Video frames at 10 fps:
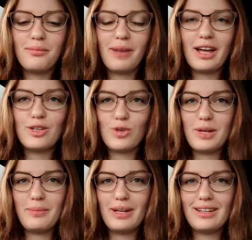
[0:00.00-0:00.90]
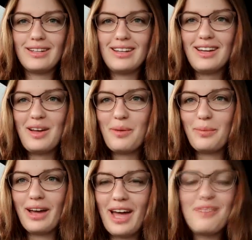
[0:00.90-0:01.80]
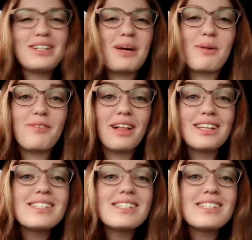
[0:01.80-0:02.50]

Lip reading: my treatment. But every time I fell